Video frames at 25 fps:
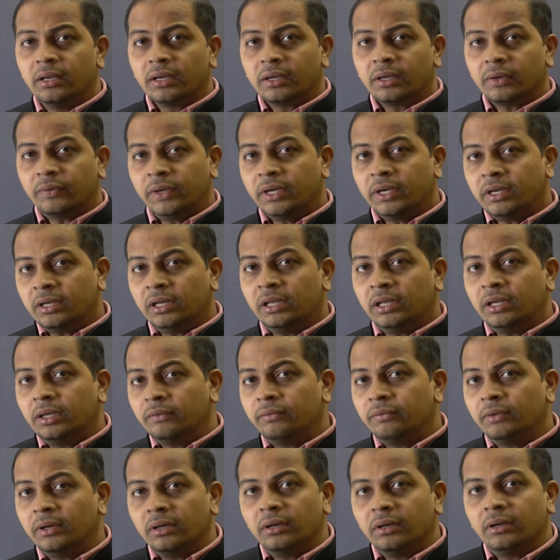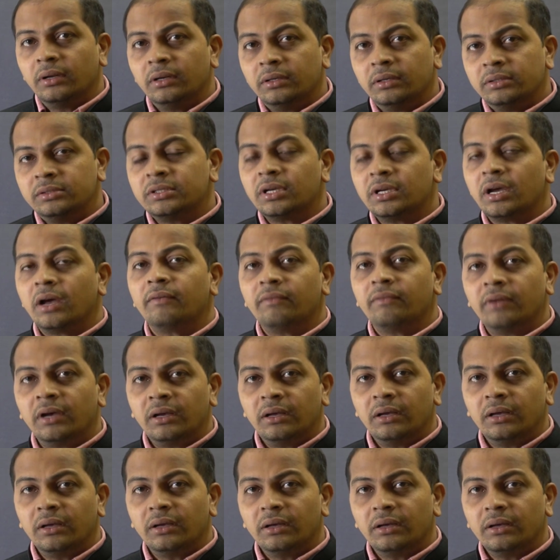quickly you will learn
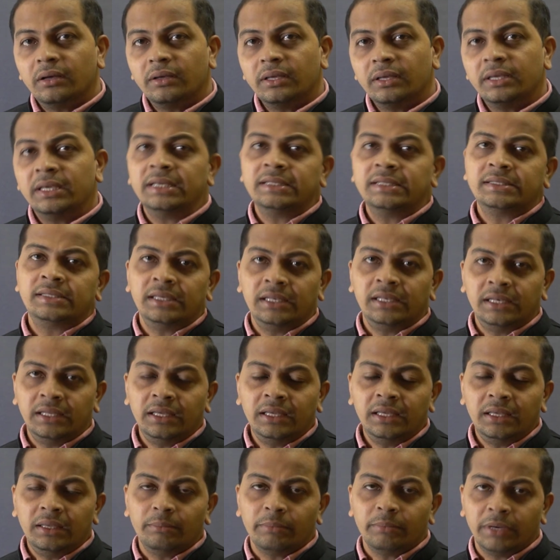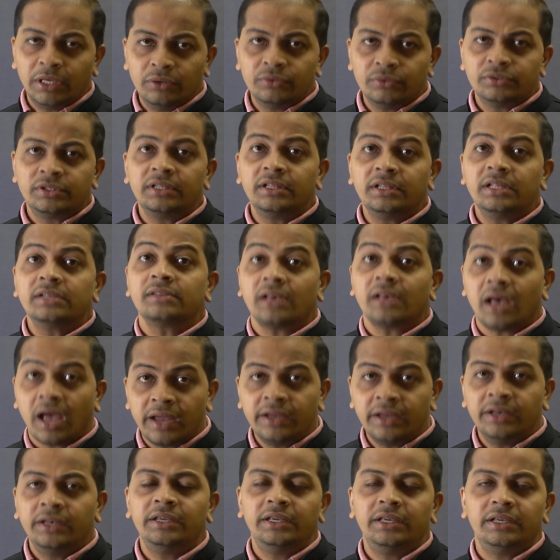Java easily by using these
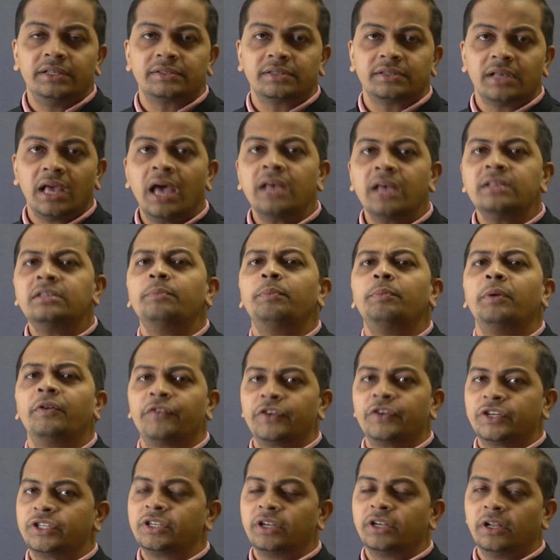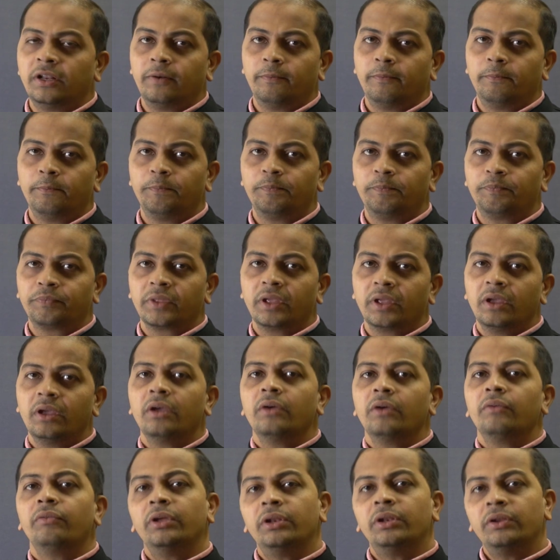IDEs as a professional.
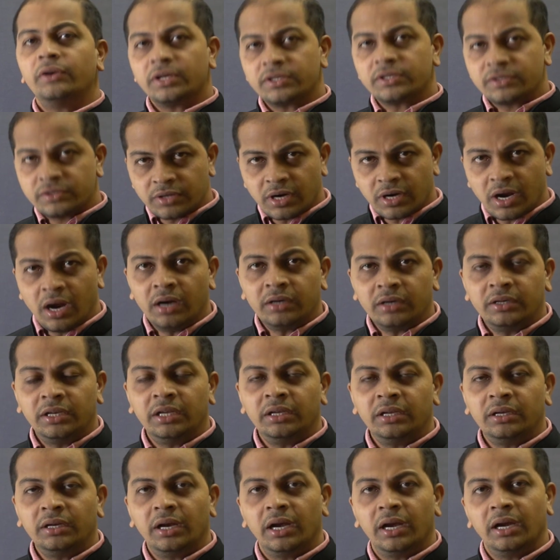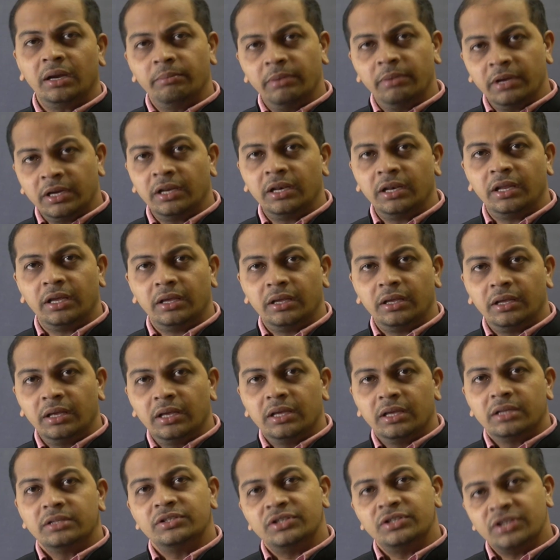When you are starting and beginning
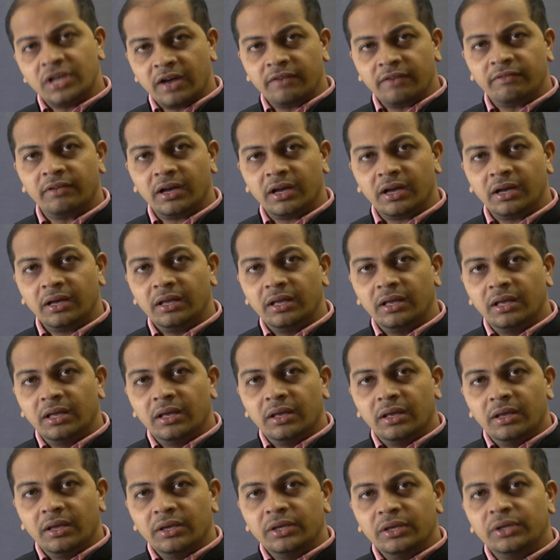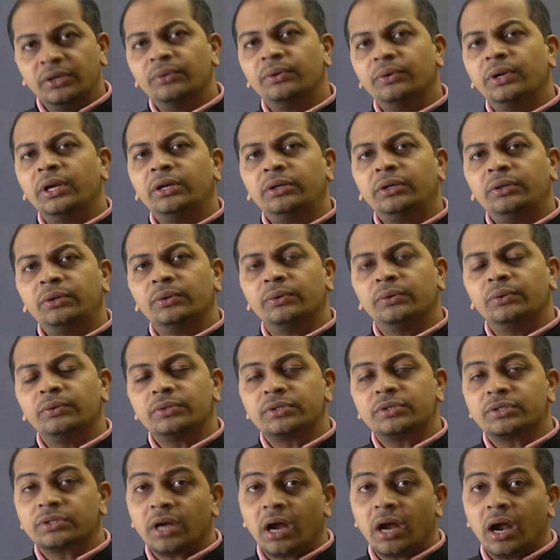Java, you need to
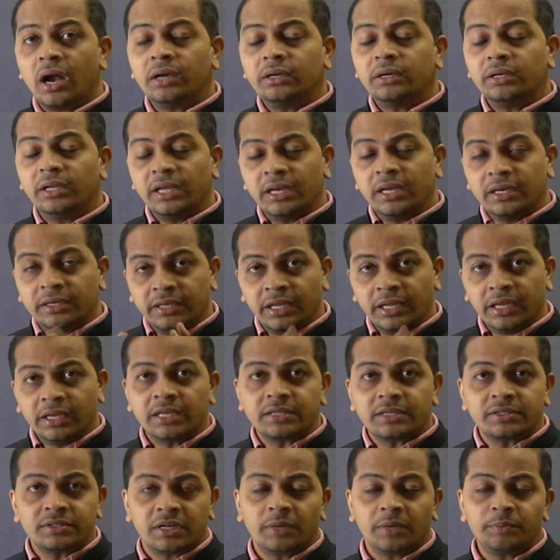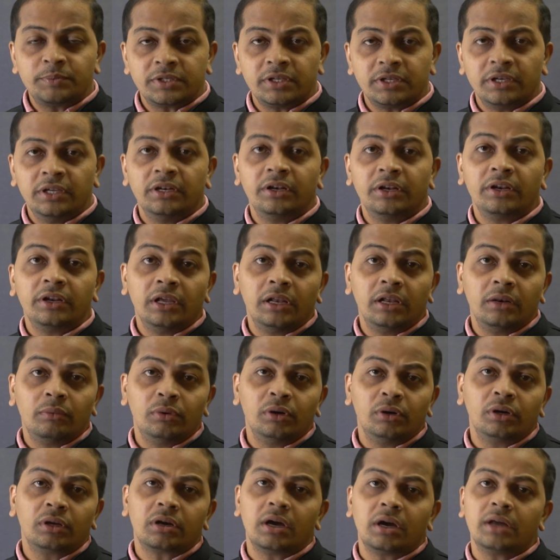take steps in real
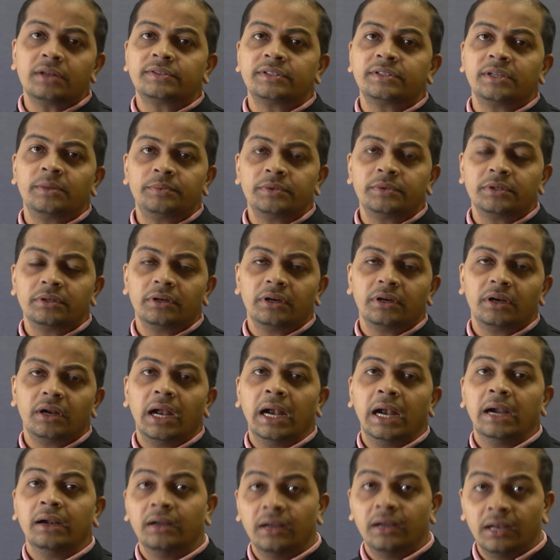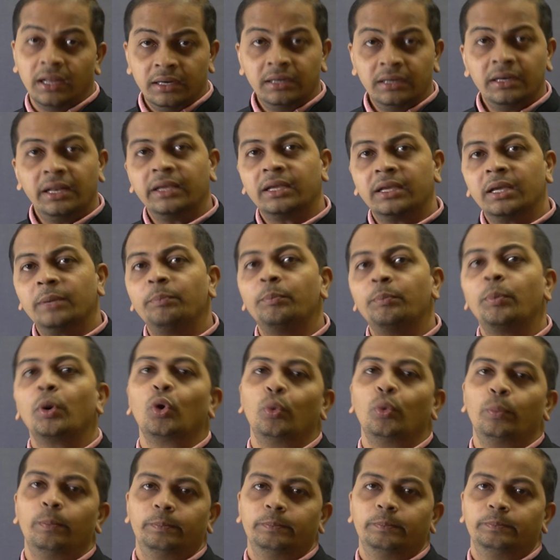world concepts and learn like a
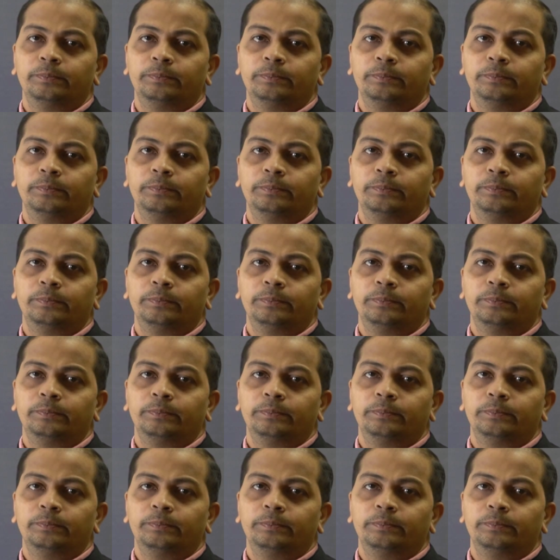pro.